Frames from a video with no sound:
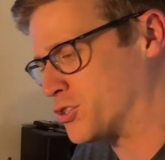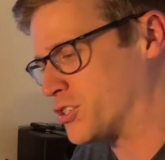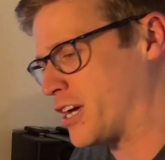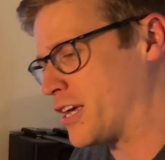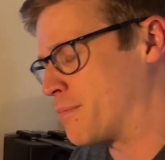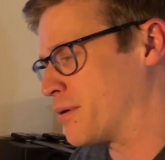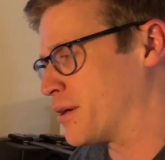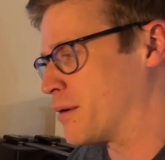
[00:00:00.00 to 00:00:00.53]

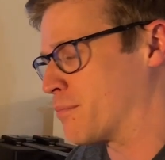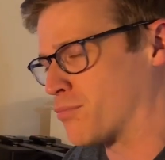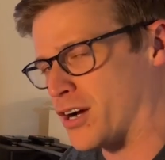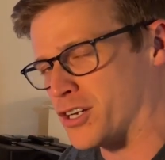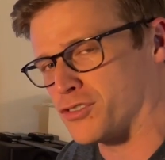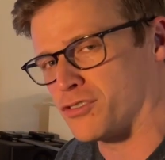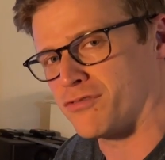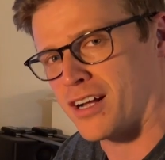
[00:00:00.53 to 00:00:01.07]
shaping and
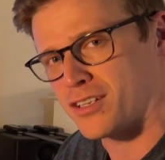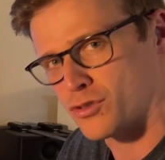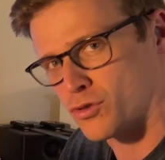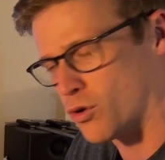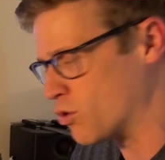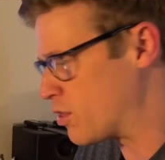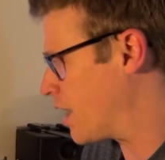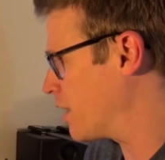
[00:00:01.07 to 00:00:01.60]
pressure advance and
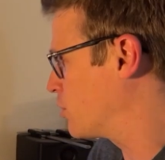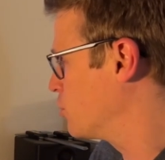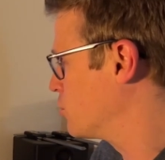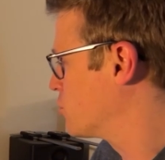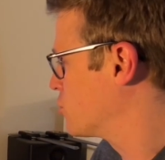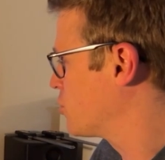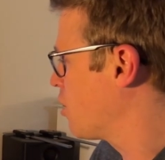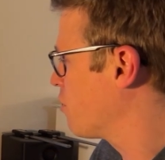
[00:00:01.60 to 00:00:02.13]
all that good
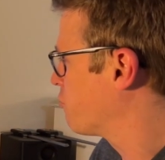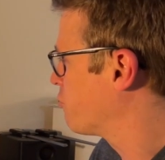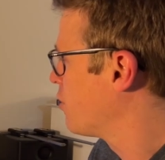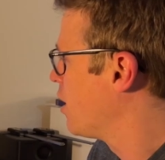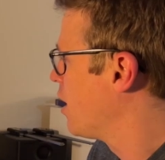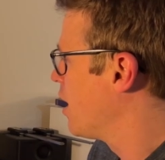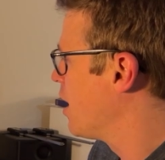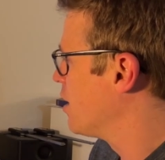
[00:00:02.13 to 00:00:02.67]
stuff
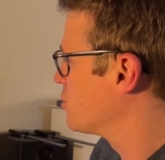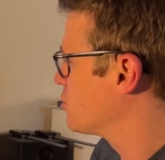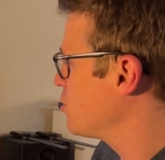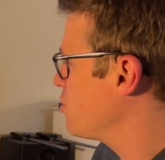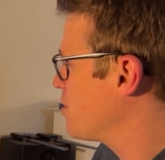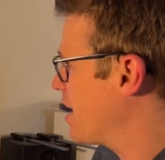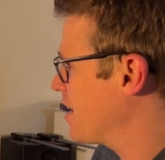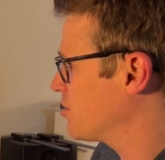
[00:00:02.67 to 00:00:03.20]
So
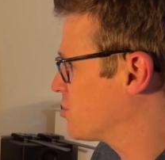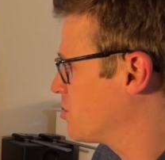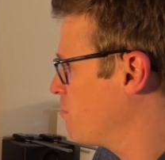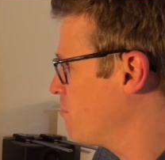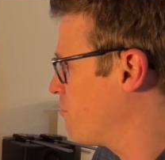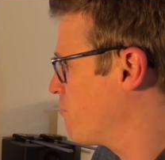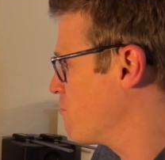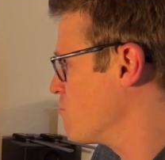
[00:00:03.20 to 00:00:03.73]
you get
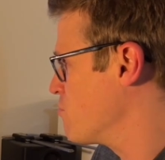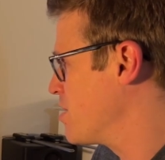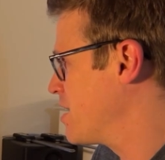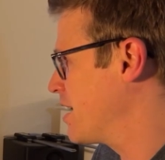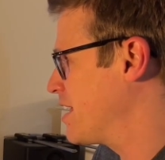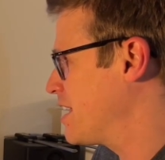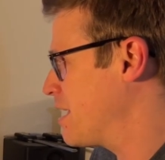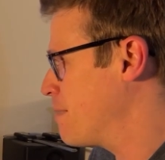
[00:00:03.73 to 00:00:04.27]
some
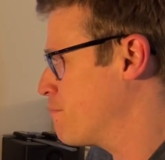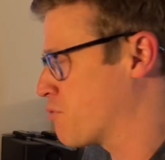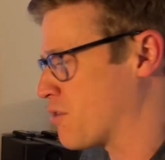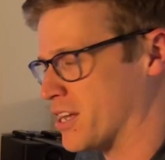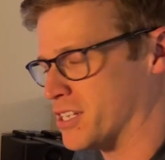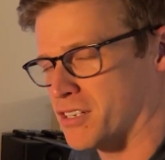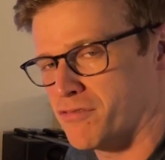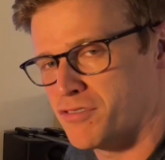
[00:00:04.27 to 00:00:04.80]
really
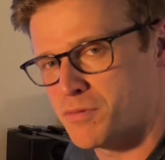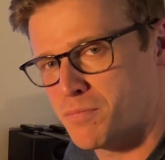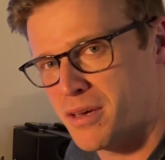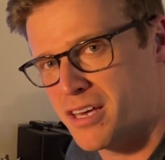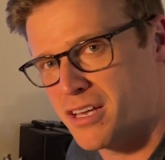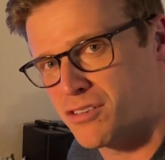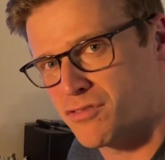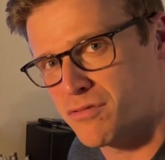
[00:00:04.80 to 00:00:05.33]
impressive
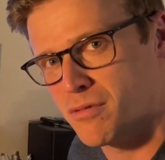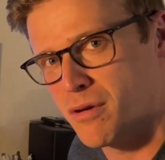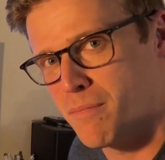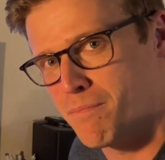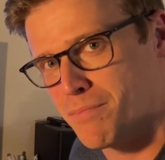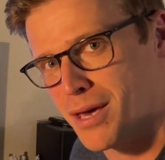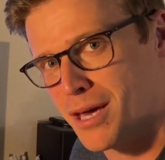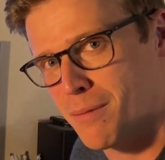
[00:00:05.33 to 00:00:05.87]
speeds from a
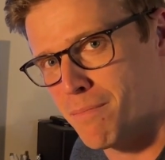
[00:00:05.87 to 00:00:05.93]
big